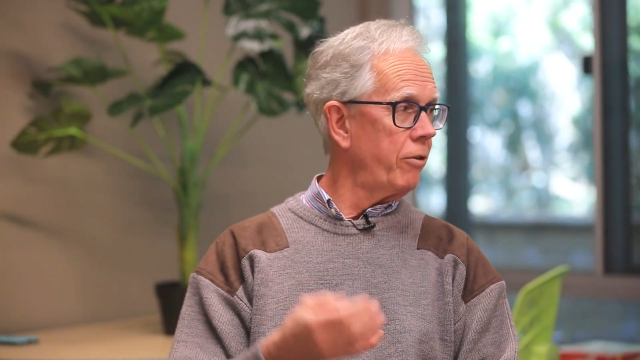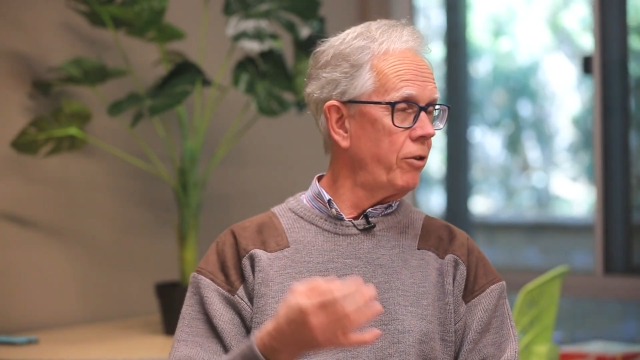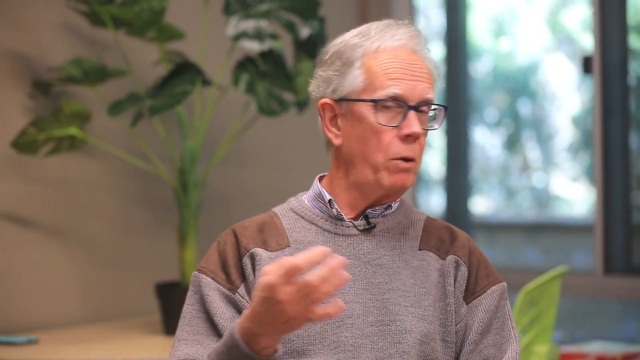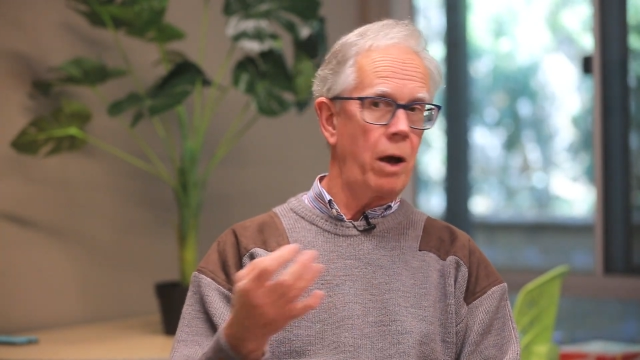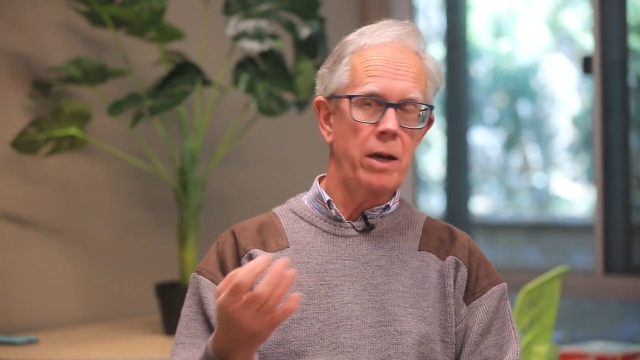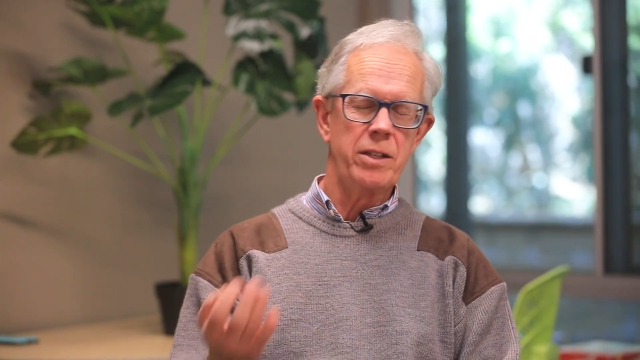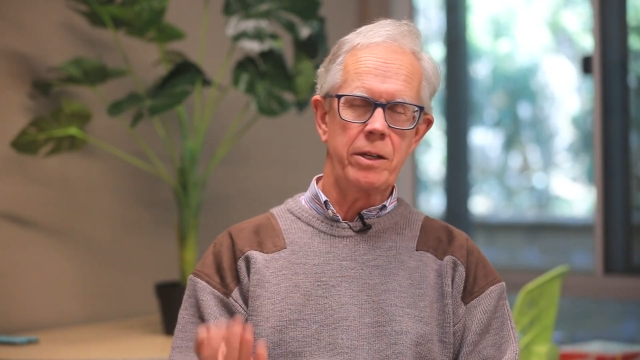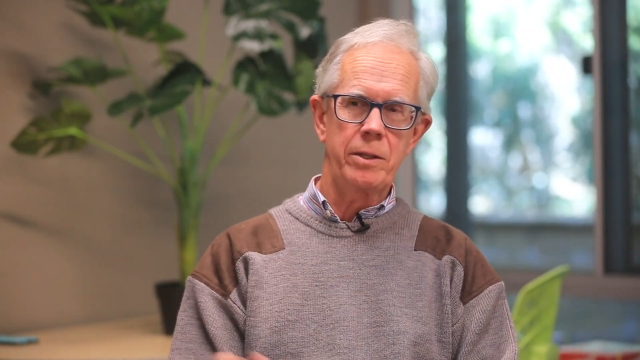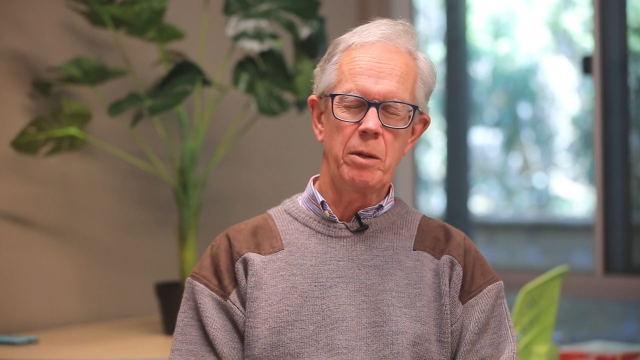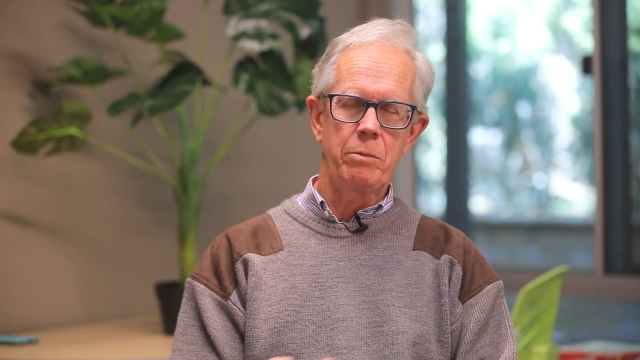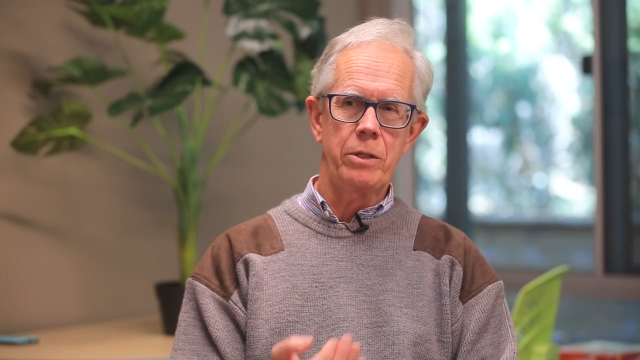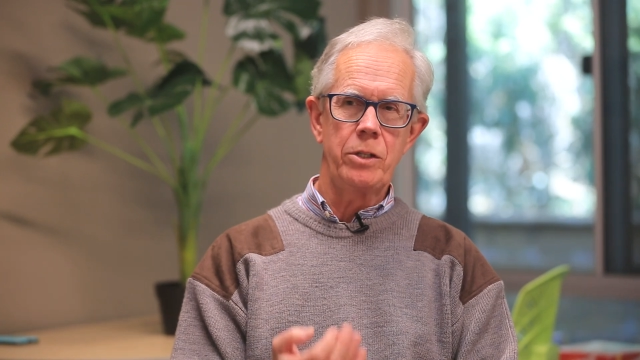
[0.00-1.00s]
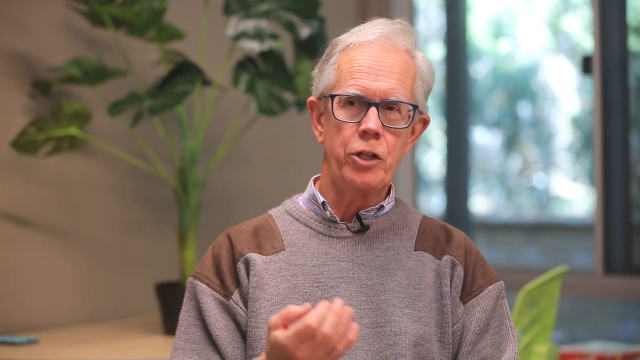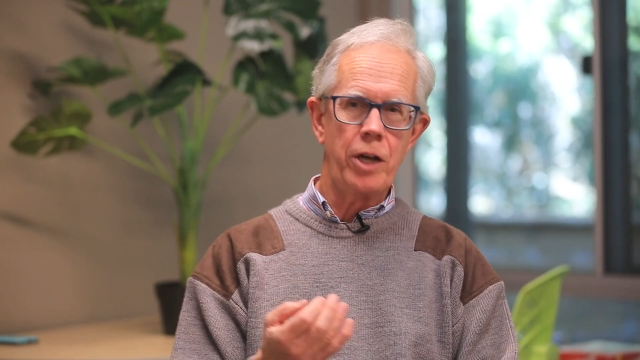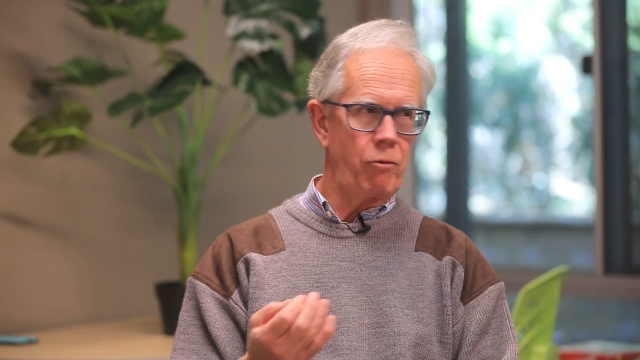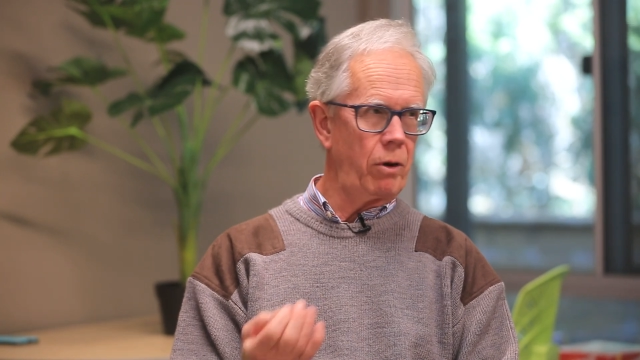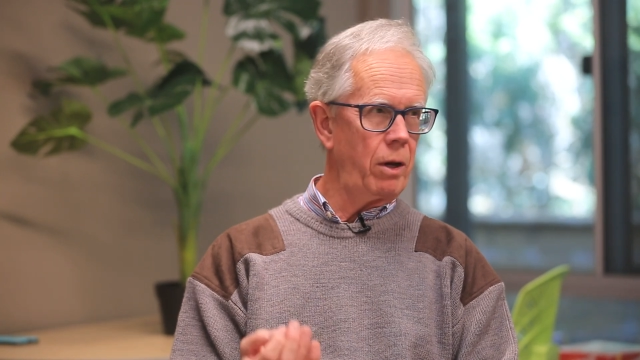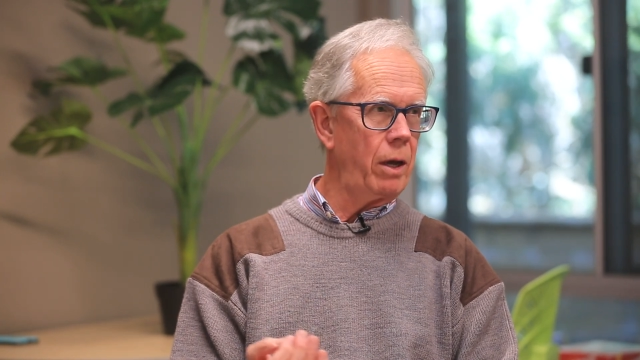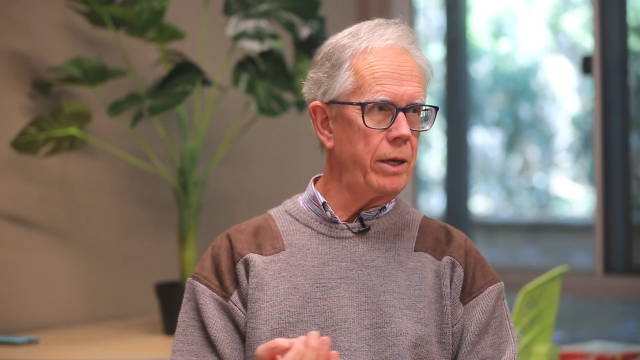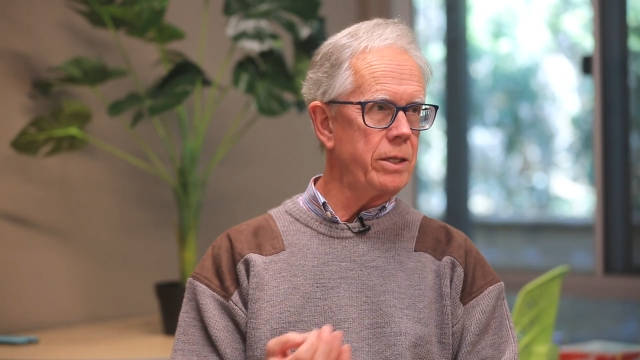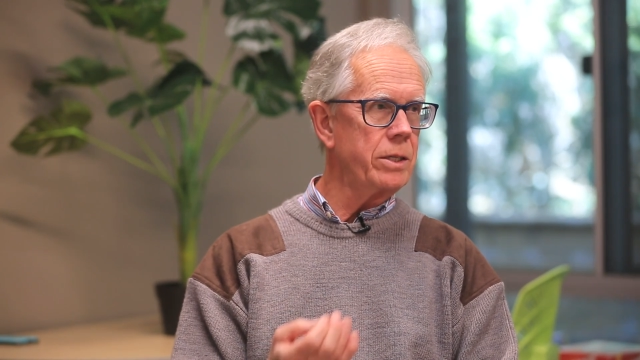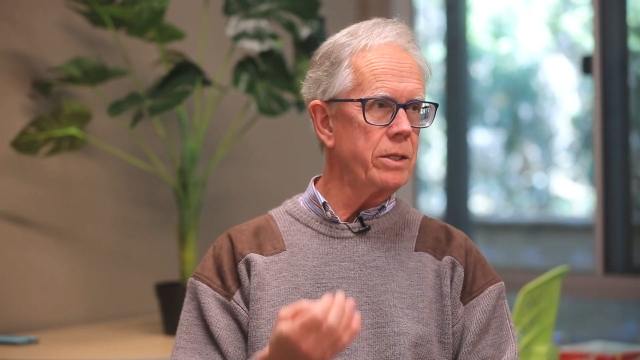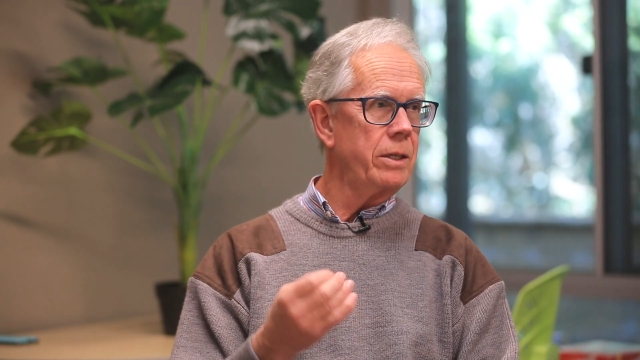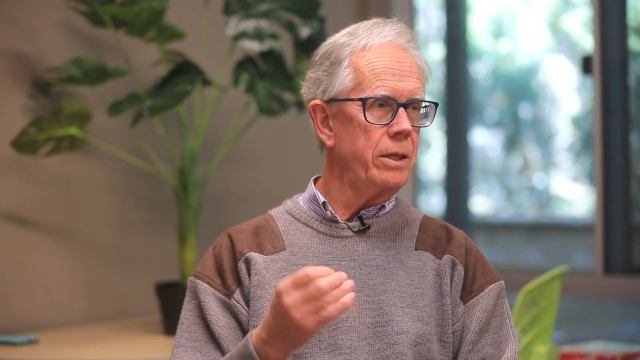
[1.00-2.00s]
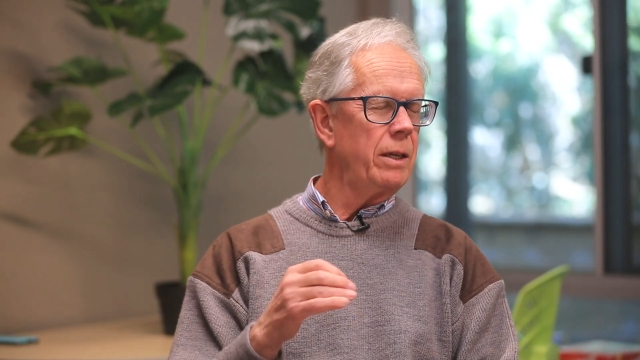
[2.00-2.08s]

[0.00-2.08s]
through asking them to generalize